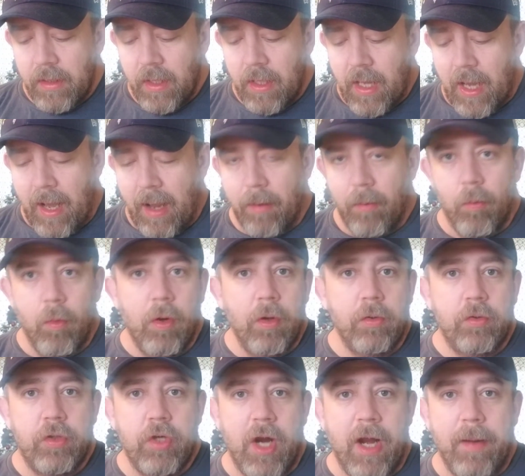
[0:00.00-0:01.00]
I will
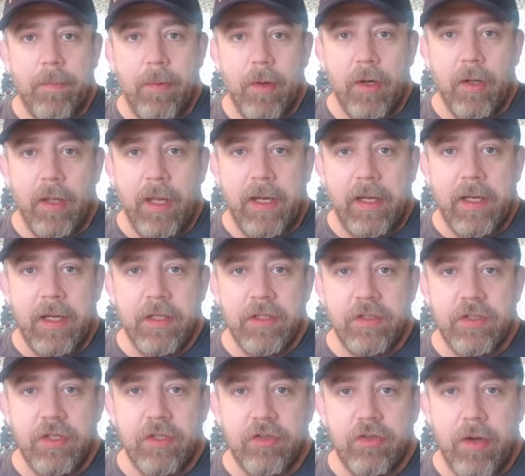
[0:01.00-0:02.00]
try to put a link in his
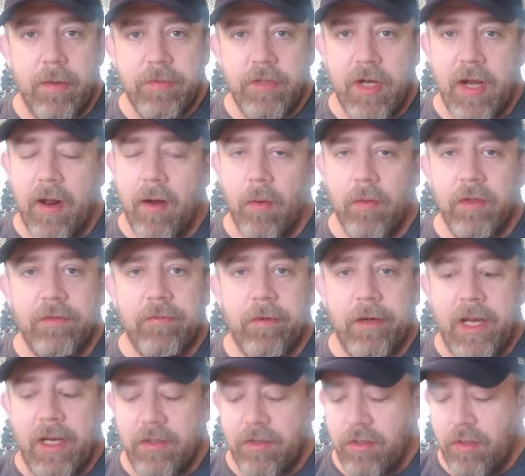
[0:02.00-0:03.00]
description. I always
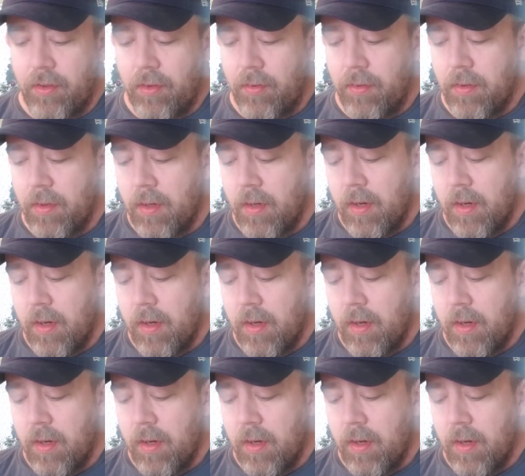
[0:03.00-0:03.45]
forget to.